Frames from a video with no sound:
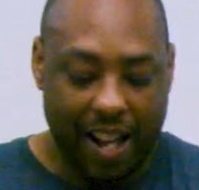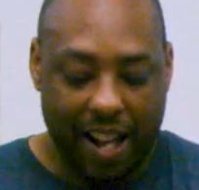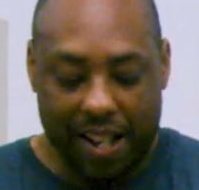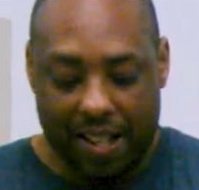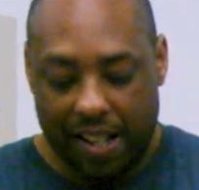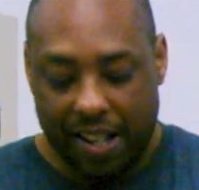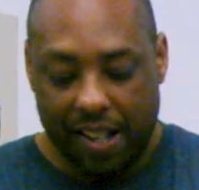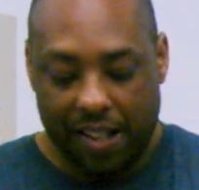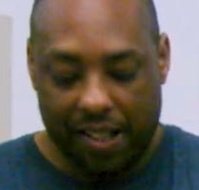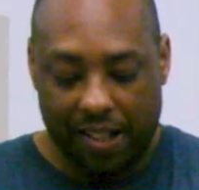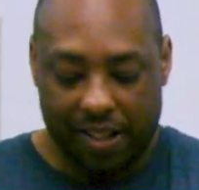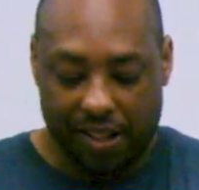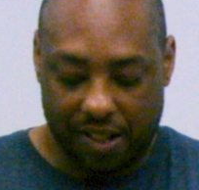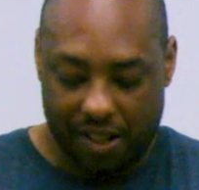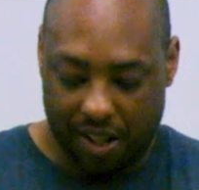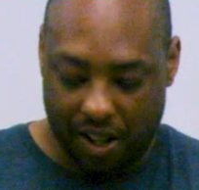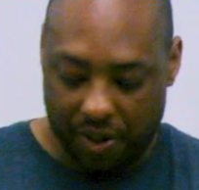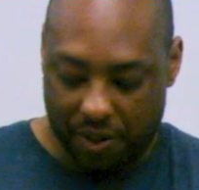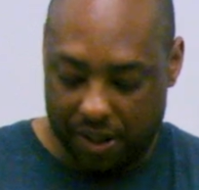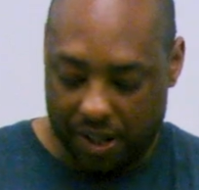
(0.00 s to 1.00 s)
idea, since the
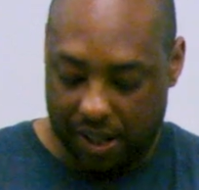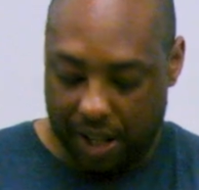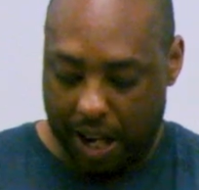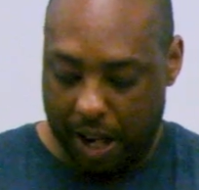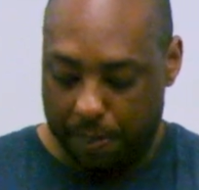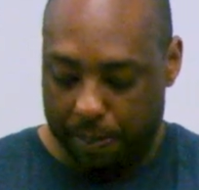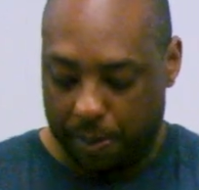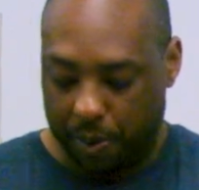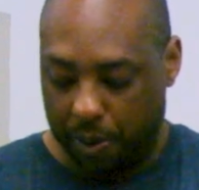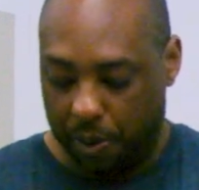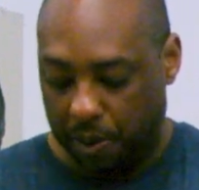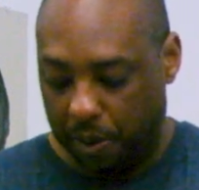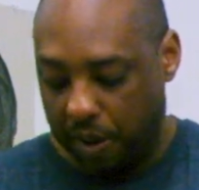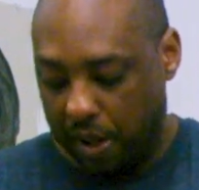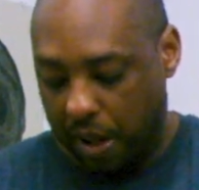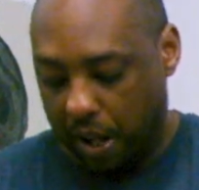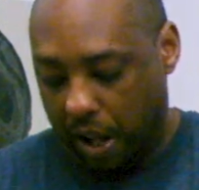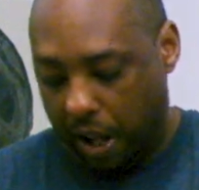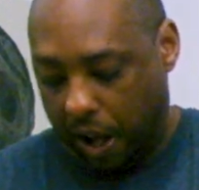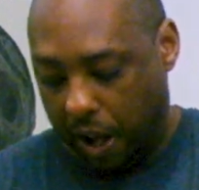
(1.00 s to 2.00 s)
show was in April
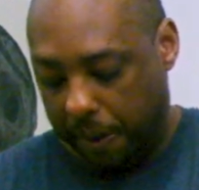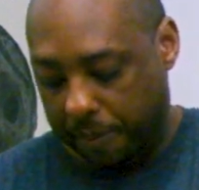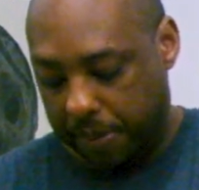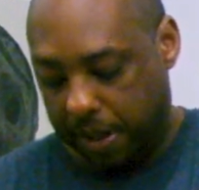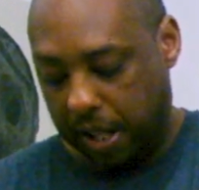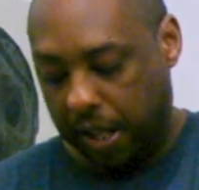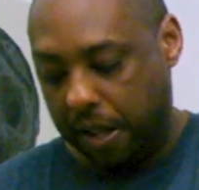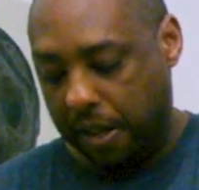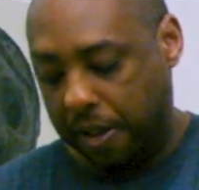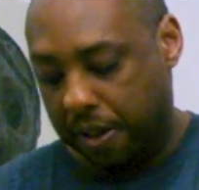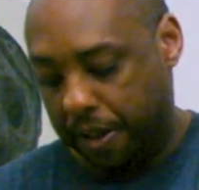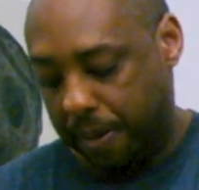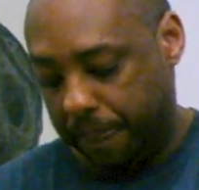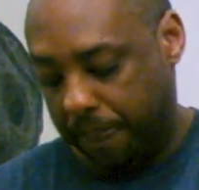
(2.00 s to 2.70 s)
10th,